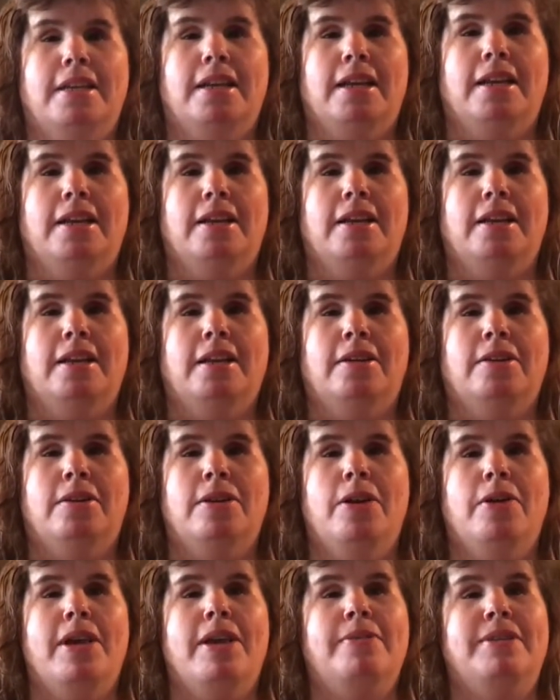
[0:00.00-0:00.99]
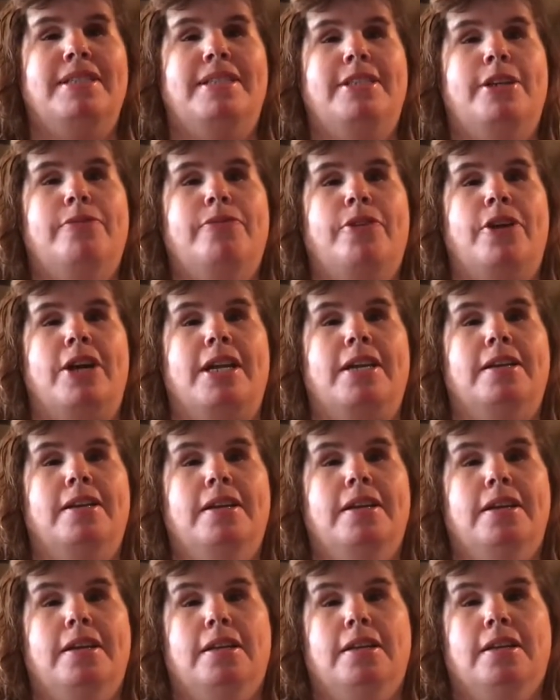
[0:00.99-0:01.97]
I don't know. He was different.
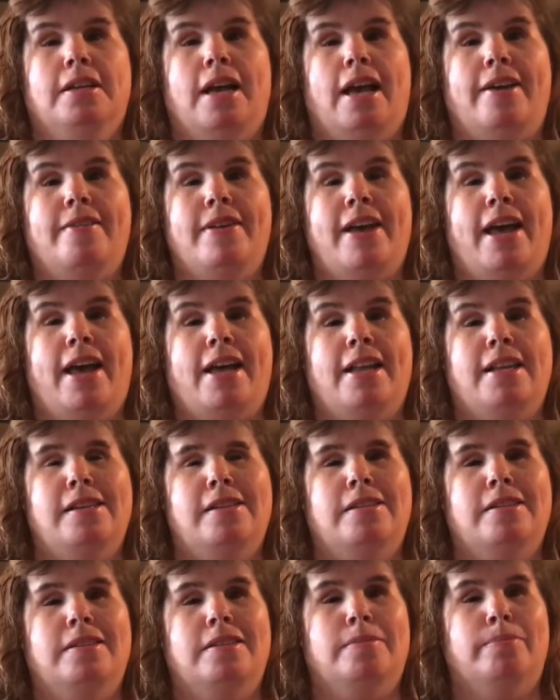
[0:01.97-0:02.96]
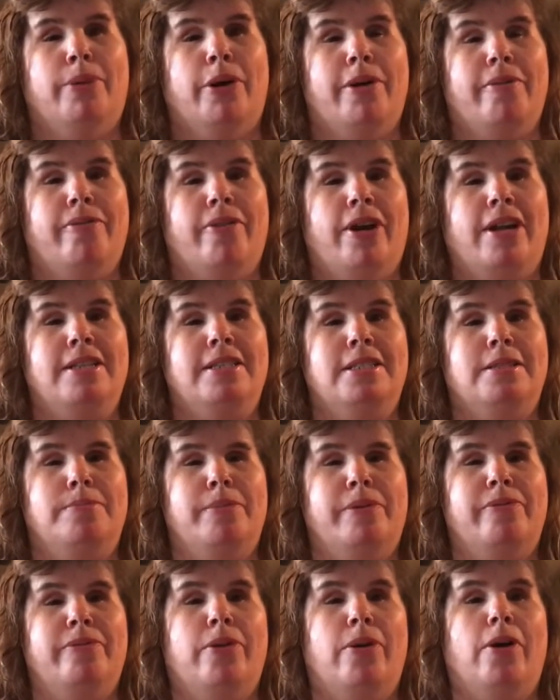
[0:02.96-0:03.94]
I've had boyfriends
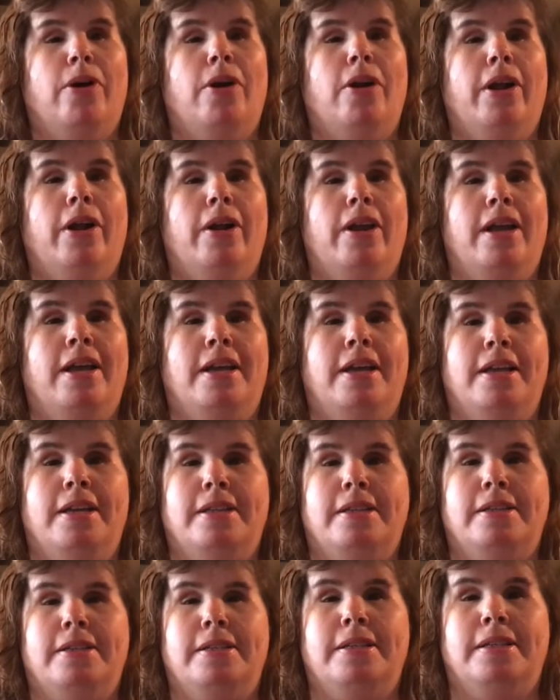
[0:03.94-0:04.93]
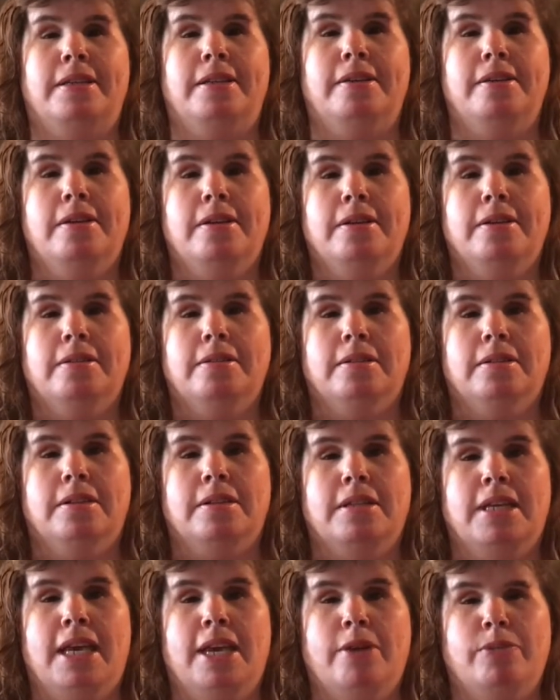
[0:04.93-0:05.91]
before, and
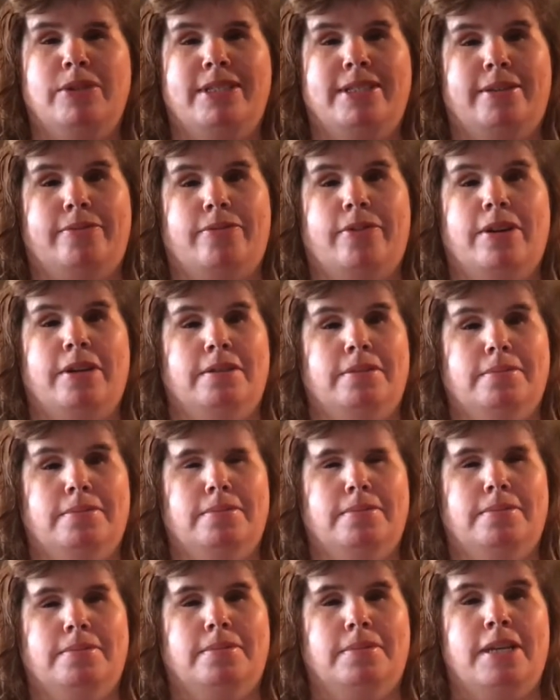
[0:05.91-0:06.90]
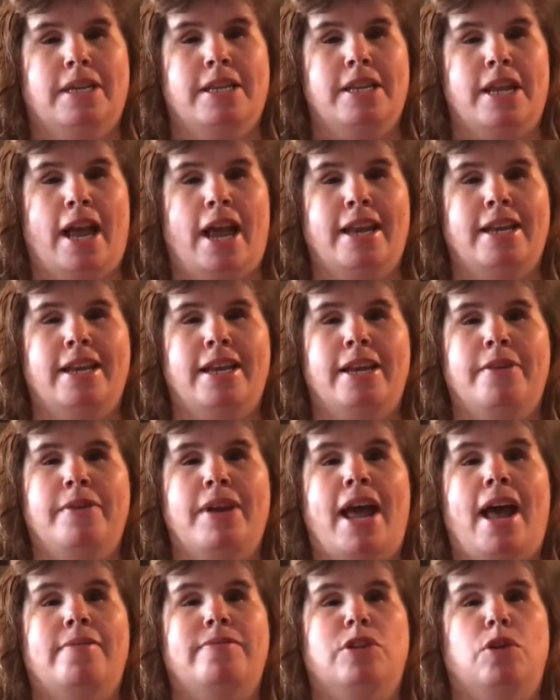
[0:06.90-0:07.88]
he was different. I didn't
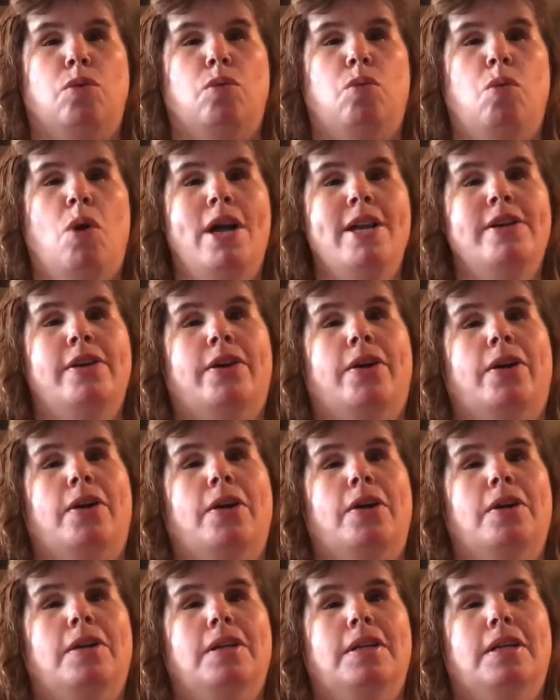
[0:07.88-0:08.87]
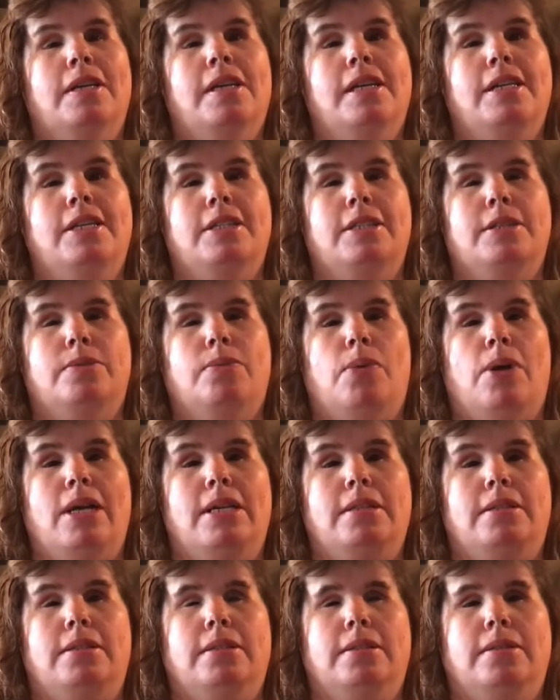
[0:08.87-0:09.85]
even have to wonder. He just
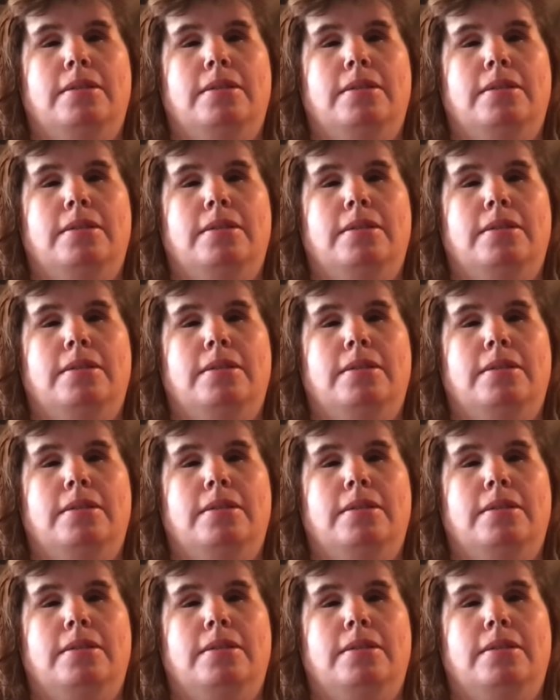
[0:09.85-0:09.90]
was.